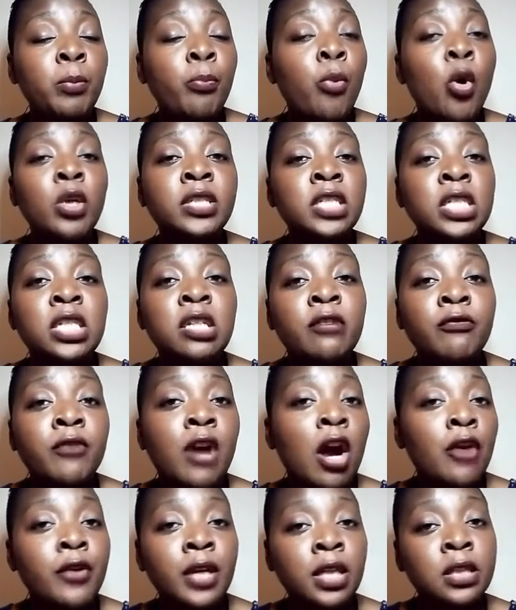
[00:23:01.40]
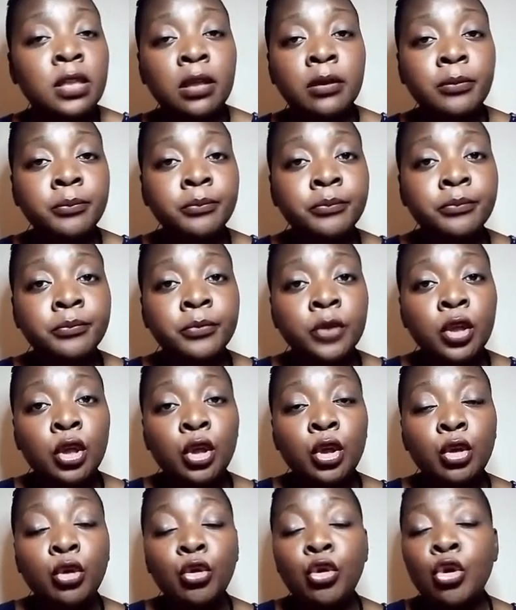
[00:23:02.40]
positive character,
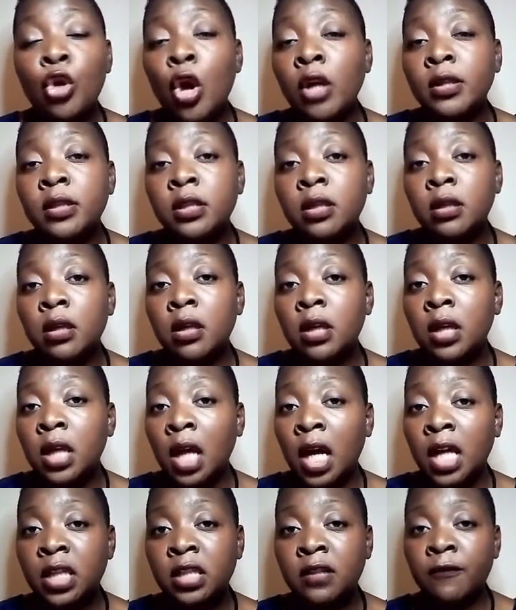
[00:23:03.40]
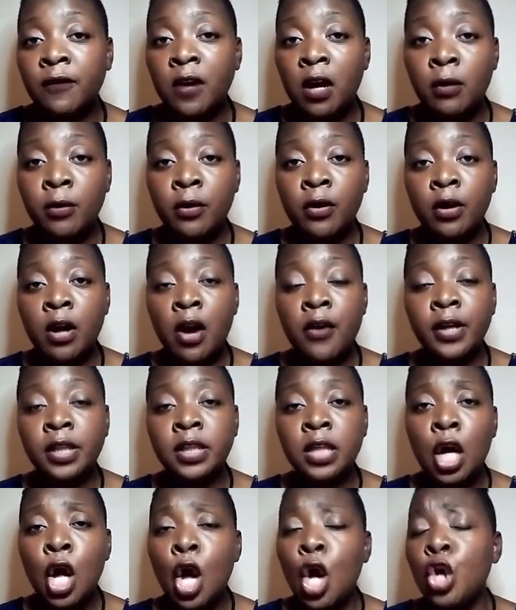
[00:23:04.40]
not negative
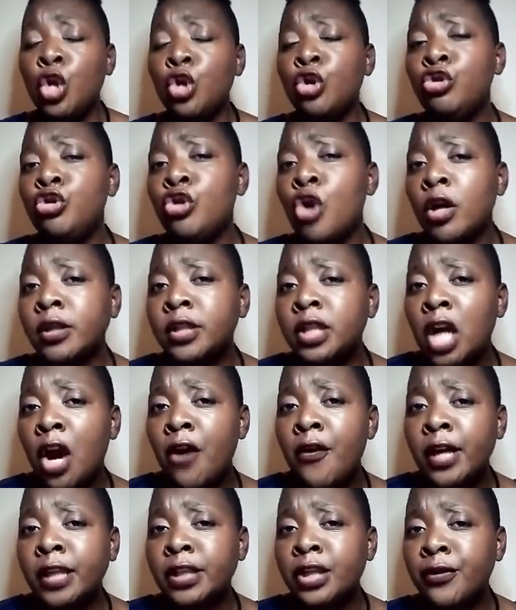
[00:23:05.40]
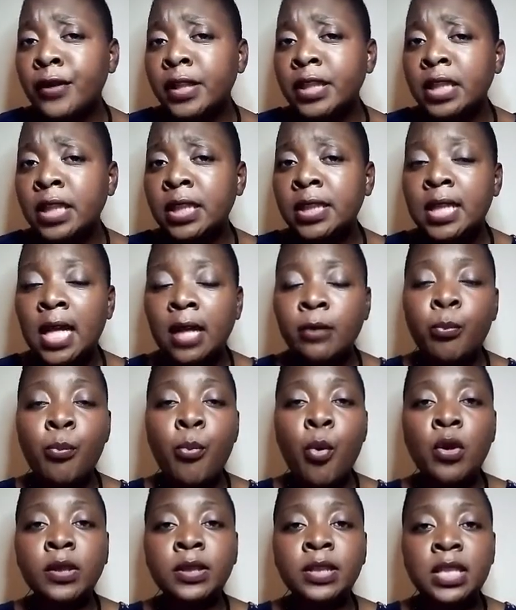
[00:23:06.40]
character, not characteristics that
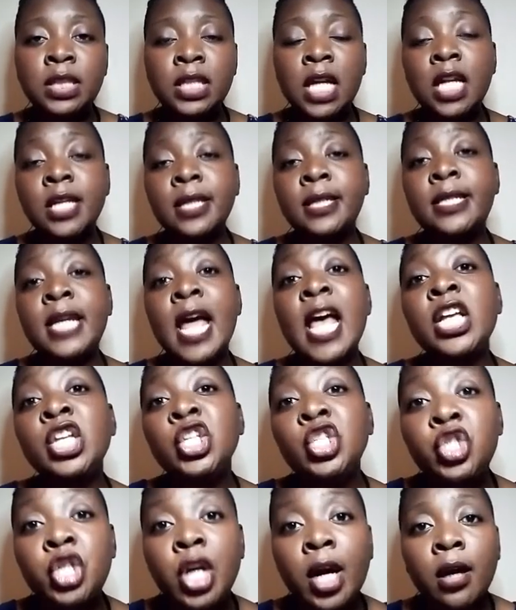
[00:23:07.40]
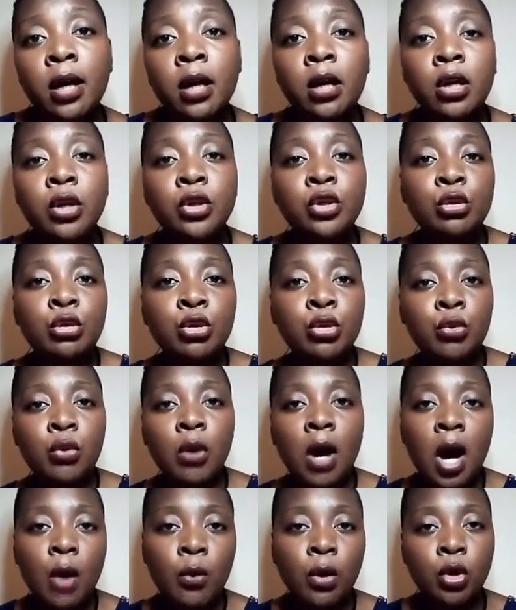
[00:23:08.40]
poses a danger to
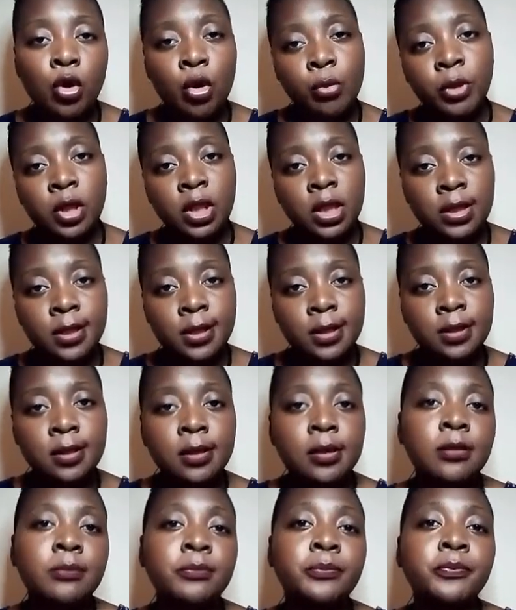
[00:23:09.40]
our communities.